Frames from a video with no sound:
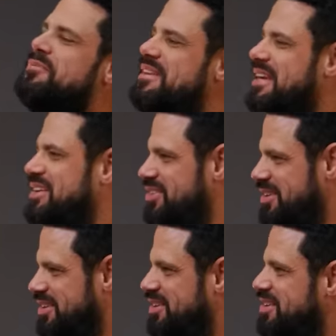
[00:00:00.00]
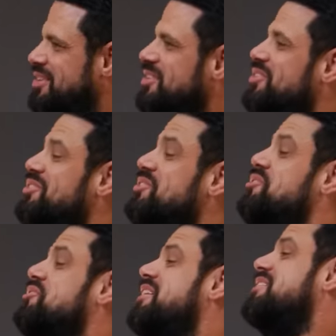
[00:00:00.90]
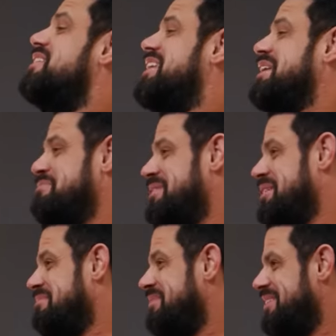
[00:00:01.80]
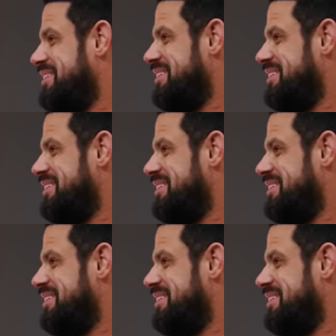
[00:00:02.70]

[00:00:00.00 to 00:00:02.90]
limitations, you get to keep them.